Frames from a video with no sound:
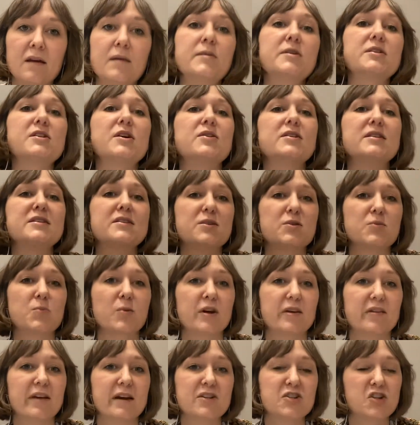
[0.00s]
So this is
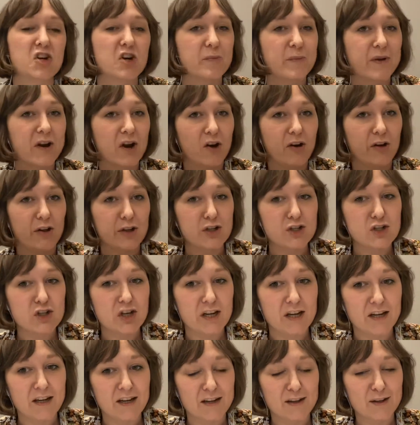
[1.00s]
where that
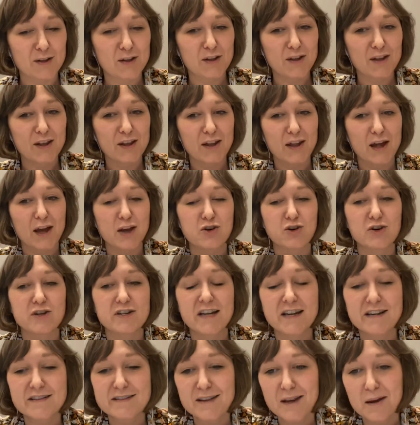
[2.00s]
terminology 100
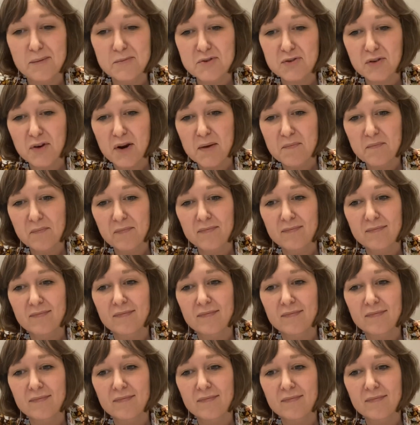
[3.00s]
days comes from.